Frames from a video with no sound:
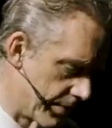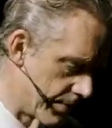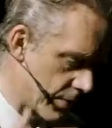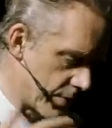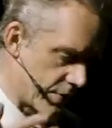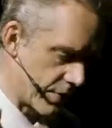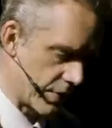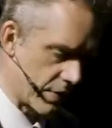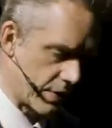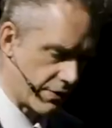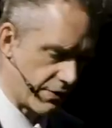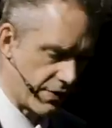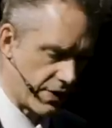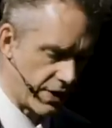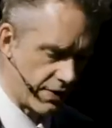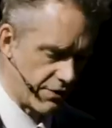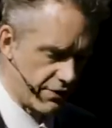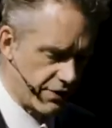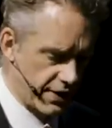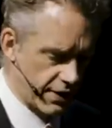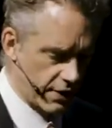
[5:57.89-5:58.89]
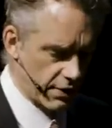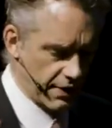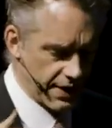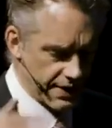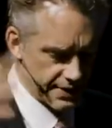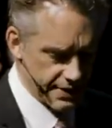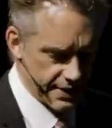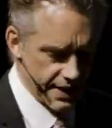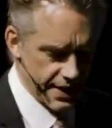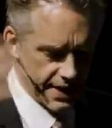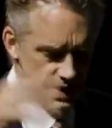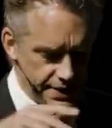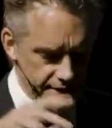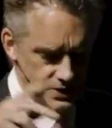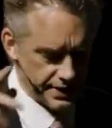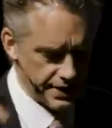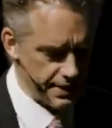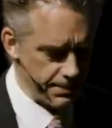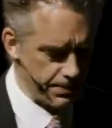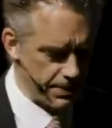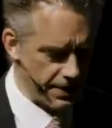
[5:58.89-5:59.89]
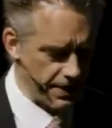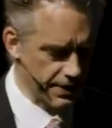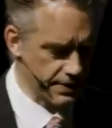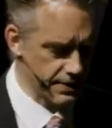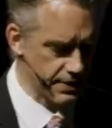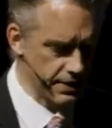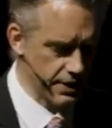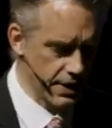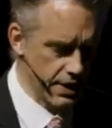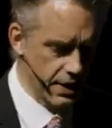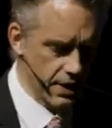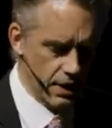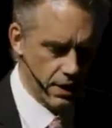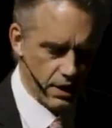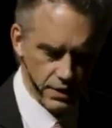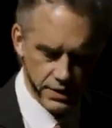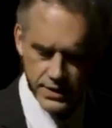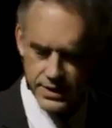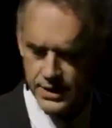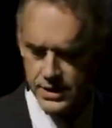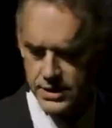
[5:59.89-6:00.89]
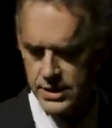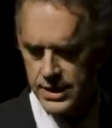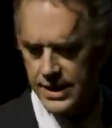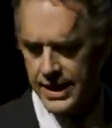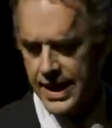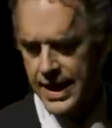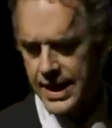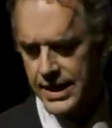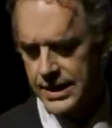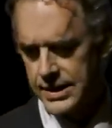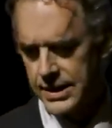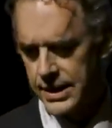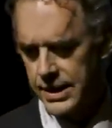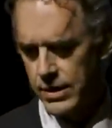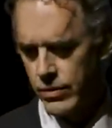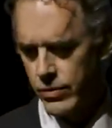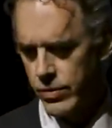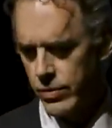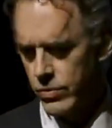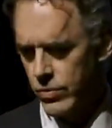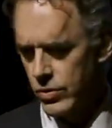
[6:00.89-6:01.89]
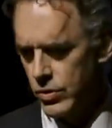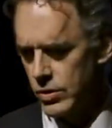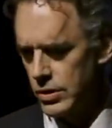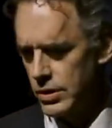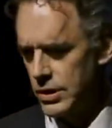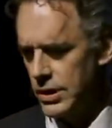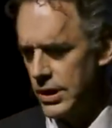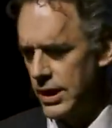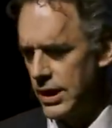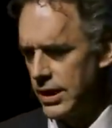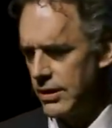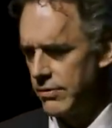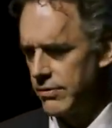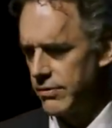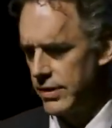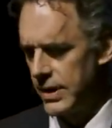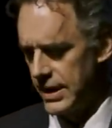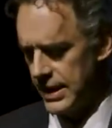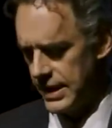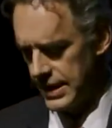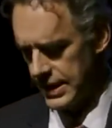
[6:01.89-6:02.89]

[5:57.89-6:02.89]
personified figure as, at its apex are essentially acting out the role of